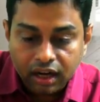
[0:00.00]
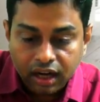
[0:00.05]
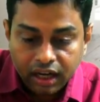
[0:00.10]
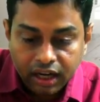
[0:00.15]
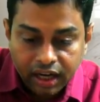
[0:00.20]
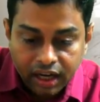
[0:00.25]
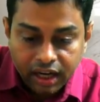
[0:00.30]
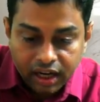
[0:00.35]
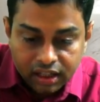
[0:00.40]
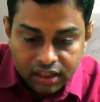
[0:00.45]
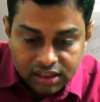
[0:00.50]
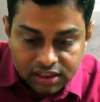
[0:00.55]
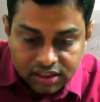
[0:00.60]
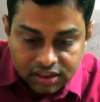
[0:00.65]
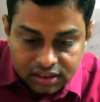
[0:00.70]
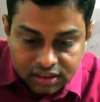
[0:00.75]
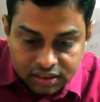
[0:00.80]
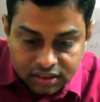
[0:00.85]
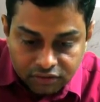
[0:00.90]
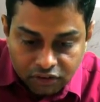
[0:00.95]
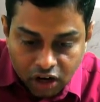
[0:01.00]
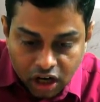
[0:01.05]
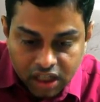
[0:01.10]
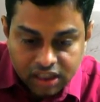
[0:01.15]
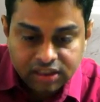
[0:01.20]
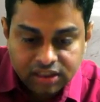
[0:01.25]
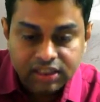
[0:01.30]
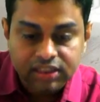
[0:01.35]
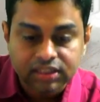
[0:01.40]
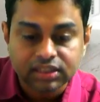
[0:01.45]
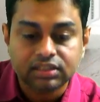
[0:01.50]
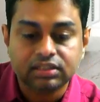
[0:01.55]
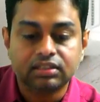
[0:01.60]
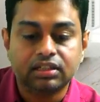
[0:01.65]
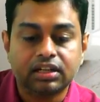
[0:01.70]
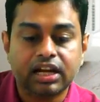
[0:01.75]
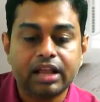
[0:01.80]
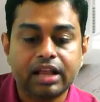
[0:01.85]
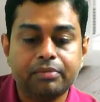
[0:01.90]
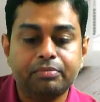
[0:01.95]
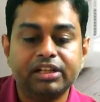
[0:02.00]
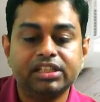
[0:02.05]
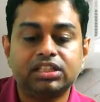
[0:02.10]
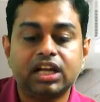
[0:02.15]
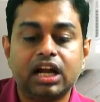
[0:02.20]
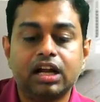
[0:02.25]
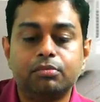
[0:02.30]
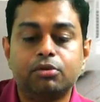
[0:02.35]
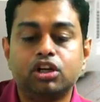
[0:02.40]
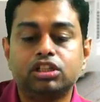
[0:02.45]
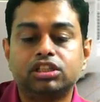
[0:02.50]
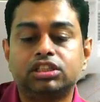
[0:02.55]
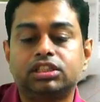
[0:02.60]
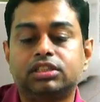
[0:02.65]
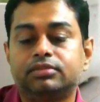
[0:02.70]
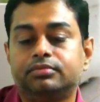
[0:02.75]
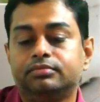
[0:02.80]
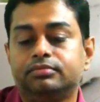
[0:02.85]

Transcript: Read this. What is this? Type in chat box.